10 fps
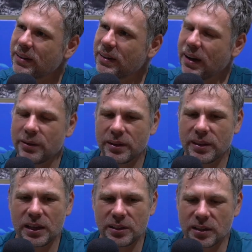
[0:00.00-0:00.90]
You know, yeah.
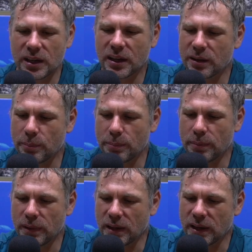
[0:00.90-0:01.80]
and then you get, com
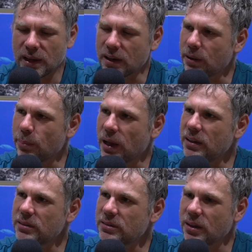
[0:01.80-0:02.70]
what they get
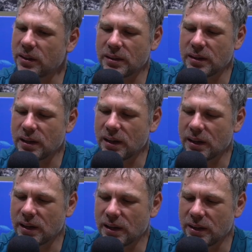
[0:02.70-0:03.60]
complaints on
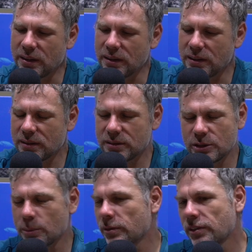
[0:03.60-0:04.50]
uh, on
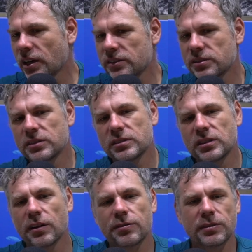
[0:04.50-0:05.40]
TripAdvisor and
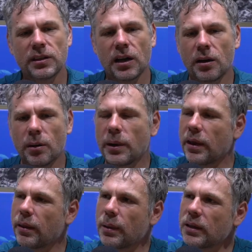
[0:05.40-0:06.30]
stuff, you know,
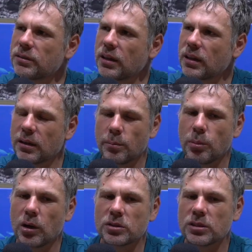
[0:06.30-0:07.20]
about the plastic and
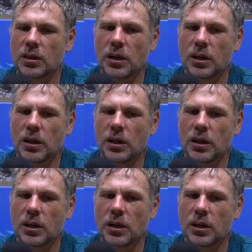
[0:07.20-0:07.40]
blogs.